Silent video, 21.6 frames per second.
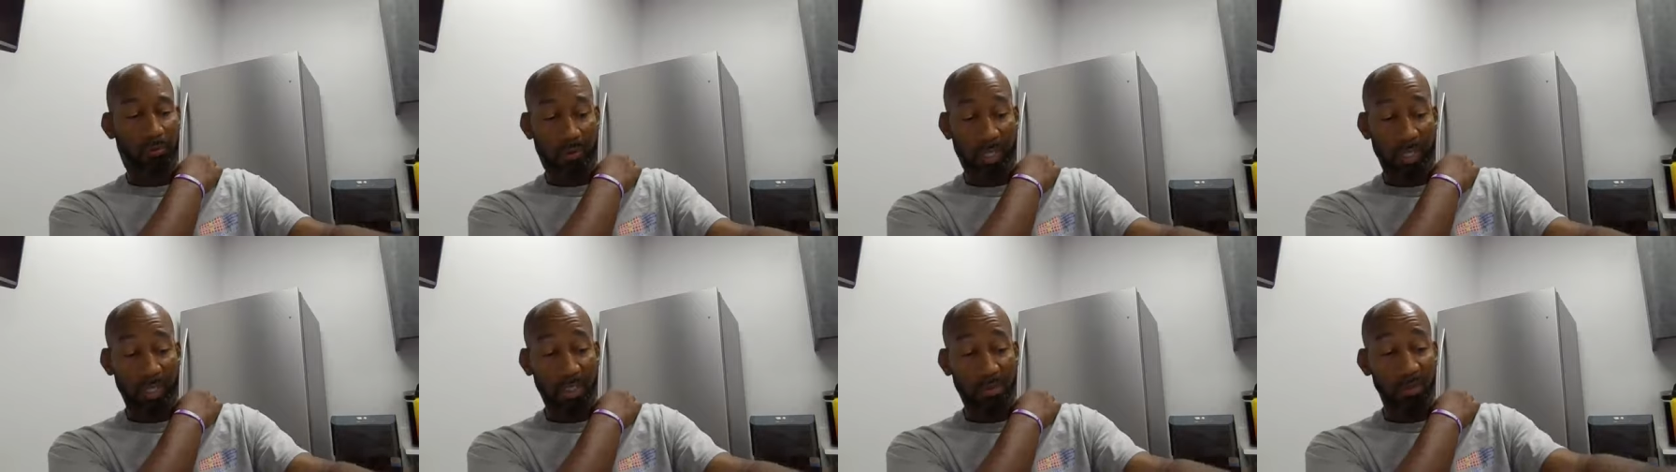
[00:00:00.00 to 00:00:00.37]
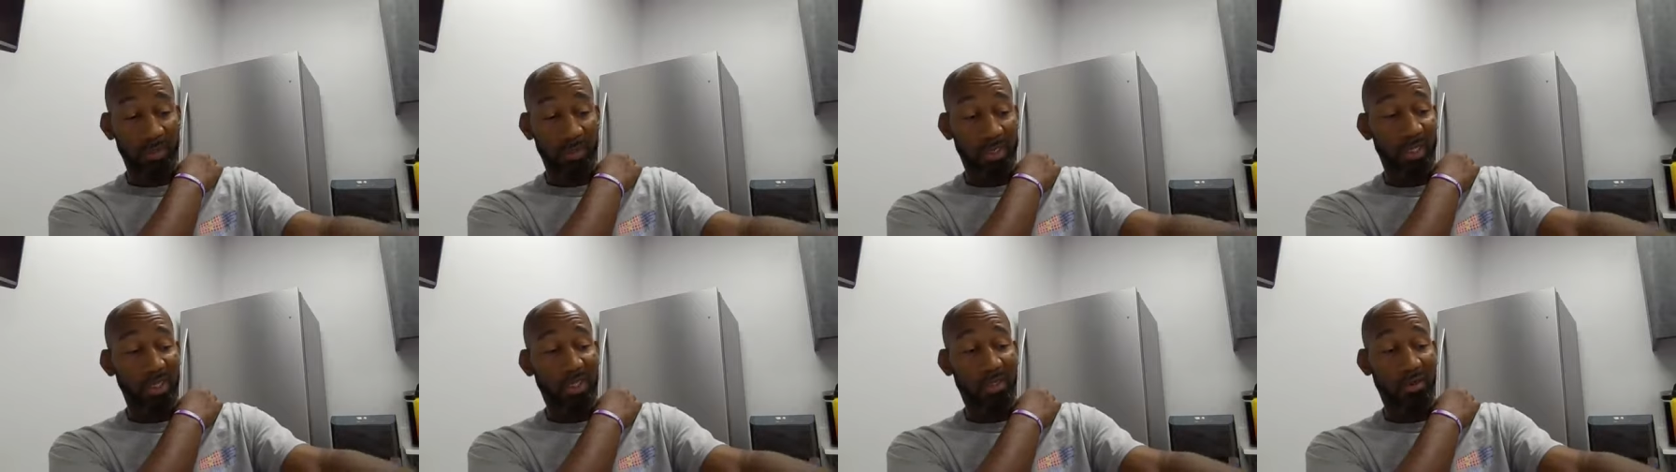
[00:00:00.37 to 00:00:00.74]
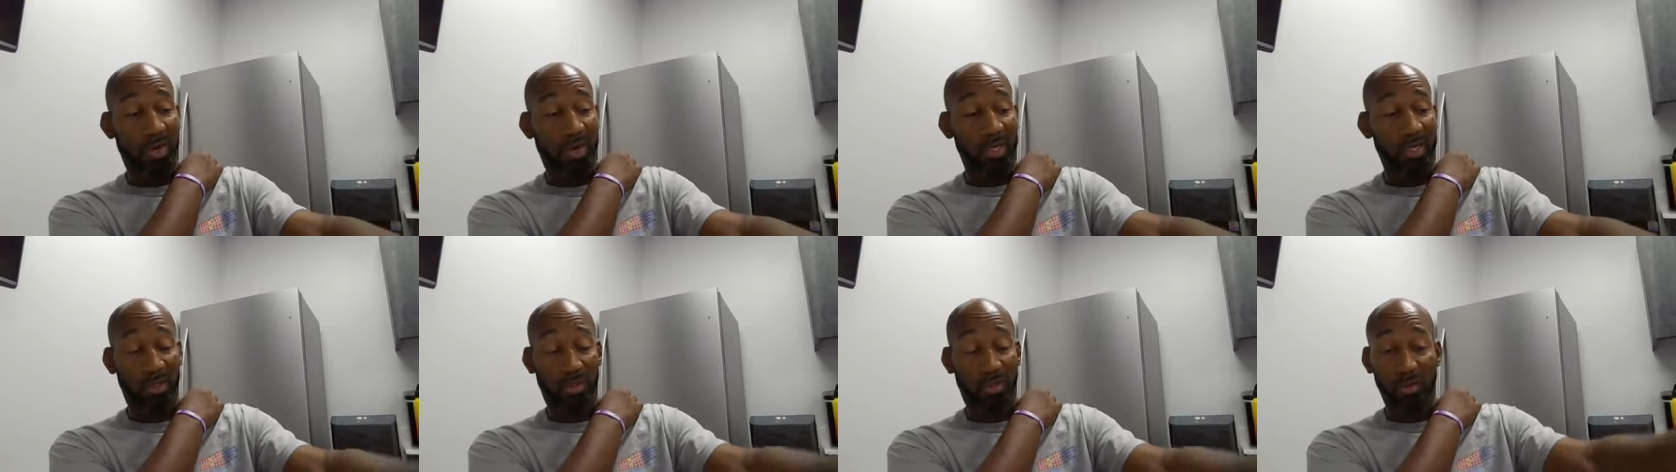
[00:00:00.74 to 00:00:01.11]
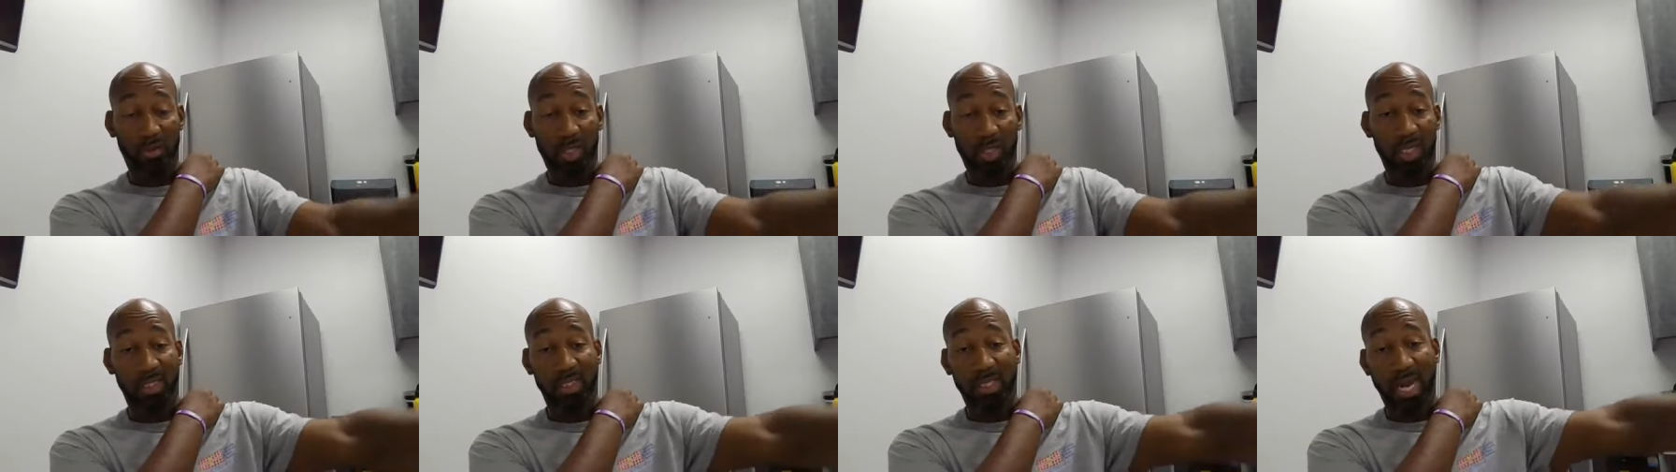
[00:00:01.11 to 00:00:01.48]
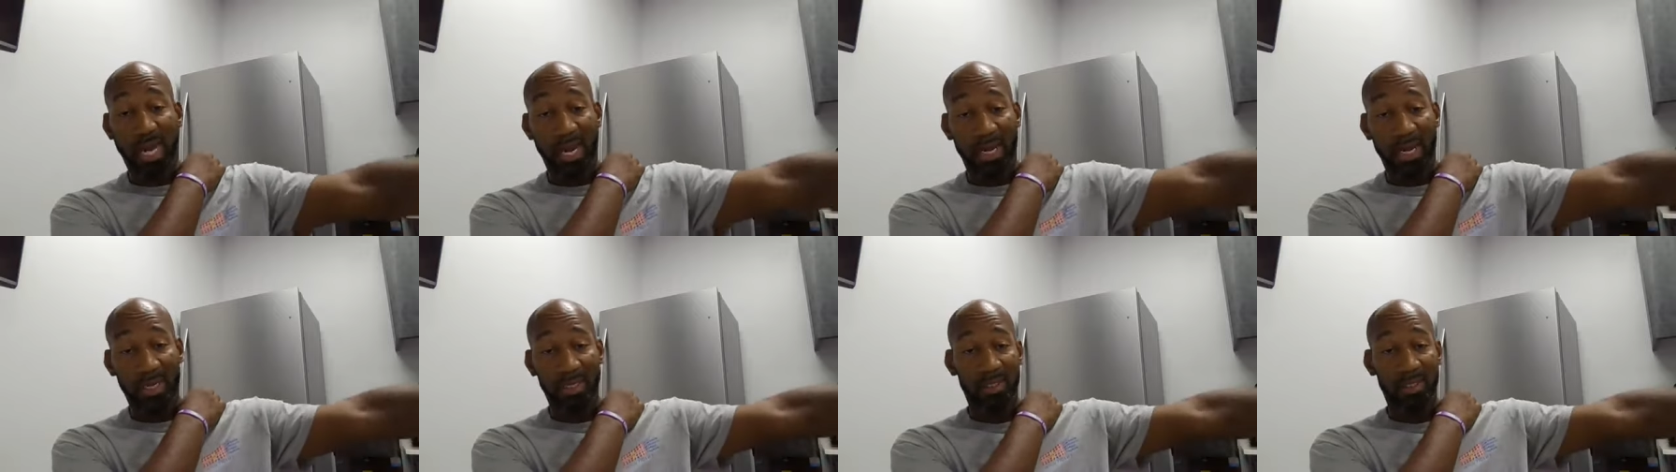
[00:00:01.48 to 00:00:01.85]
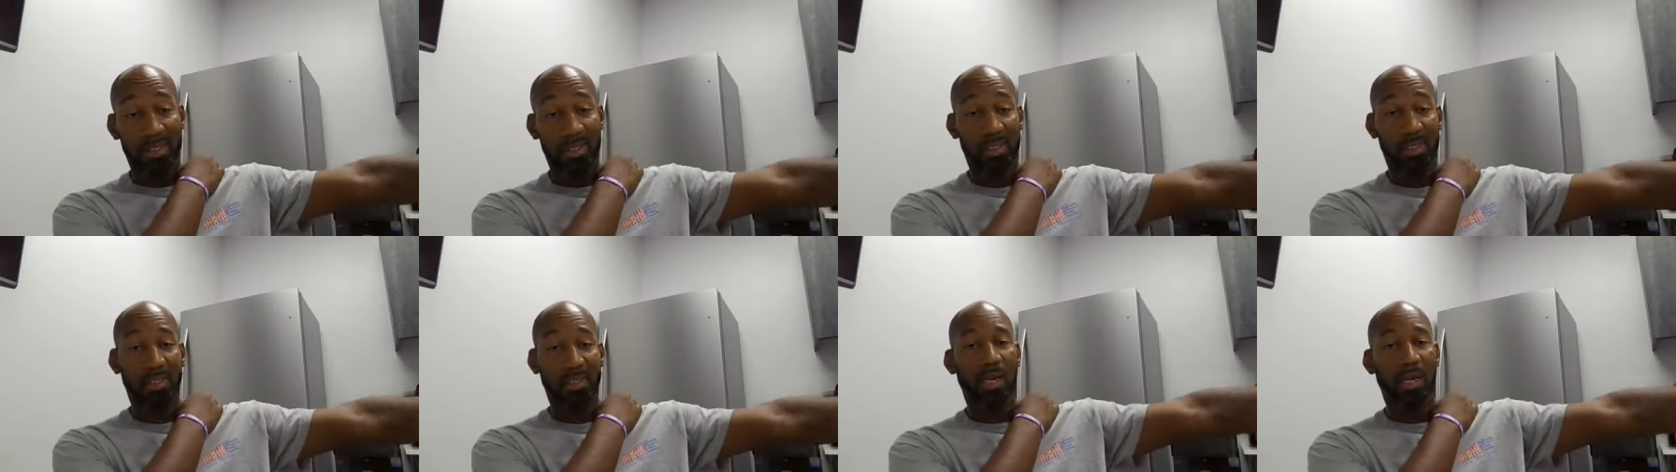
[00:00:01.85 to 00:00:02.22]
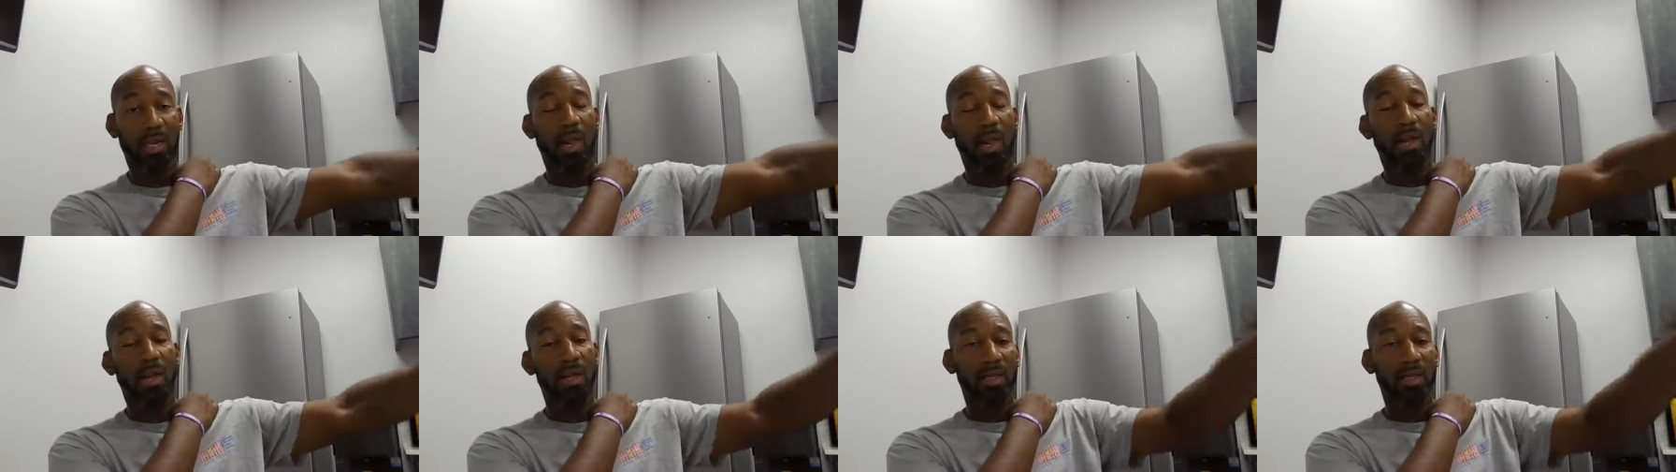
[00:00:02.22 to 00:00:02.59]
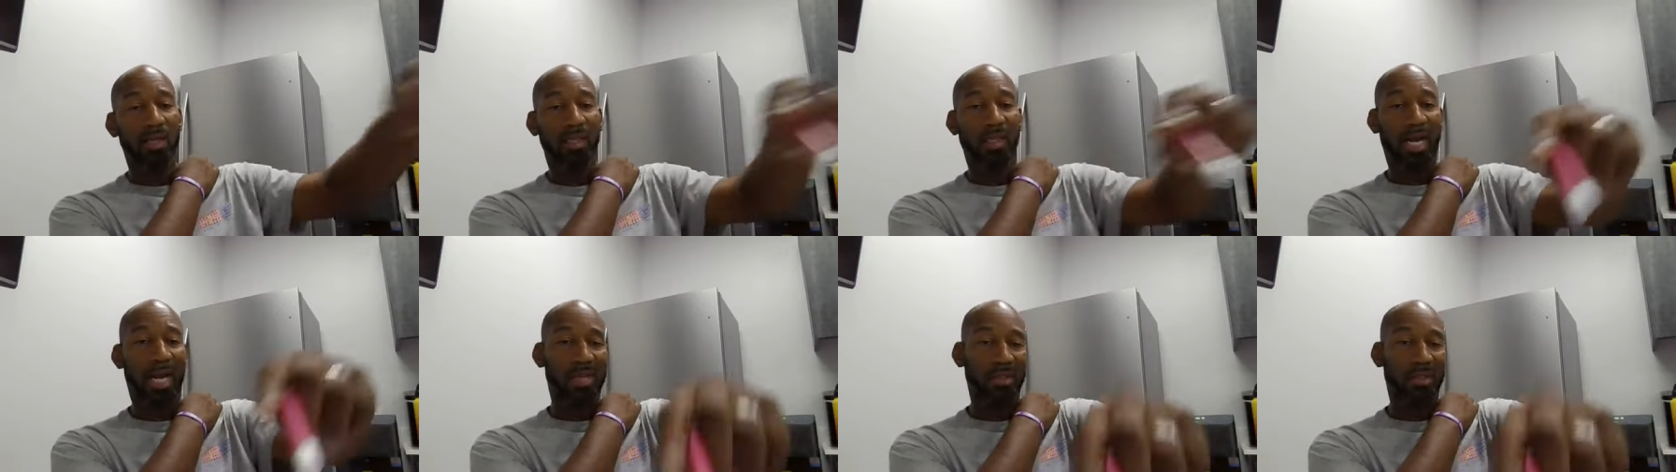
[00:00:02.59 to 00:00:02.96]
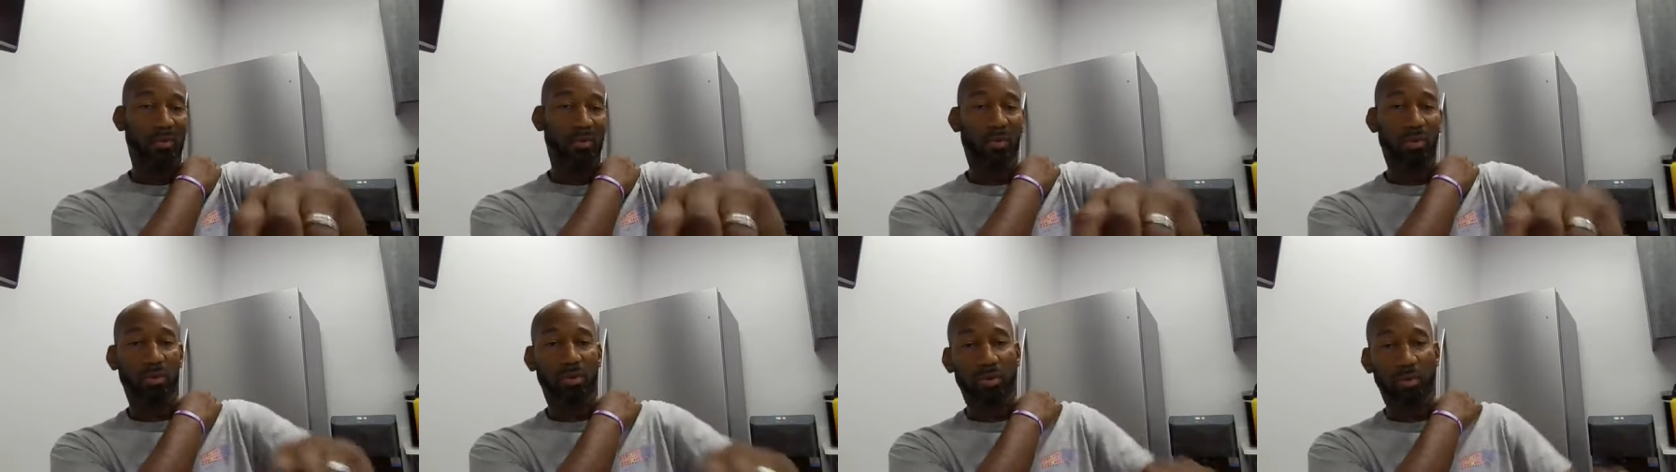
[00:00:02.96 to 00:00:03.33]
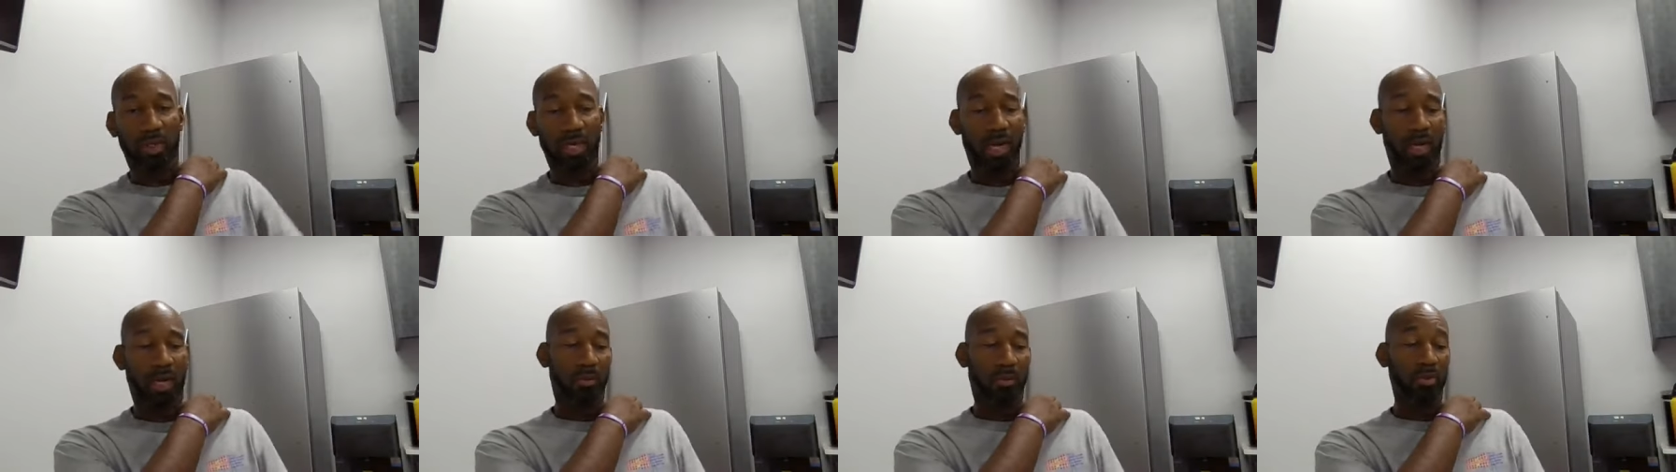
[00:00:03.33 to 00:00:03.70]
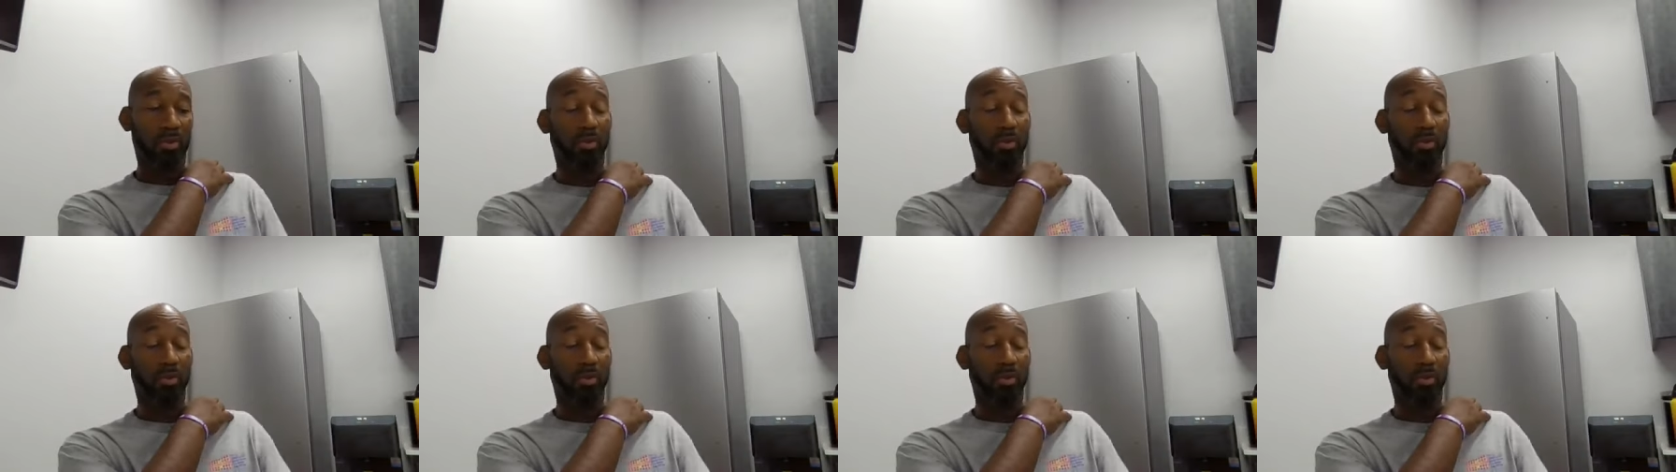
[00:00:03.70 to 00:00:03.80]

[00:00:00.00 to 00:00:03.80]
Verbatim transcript: a relationship with Jesus Christ and those kids die and they sin, God's going to hold you accountable.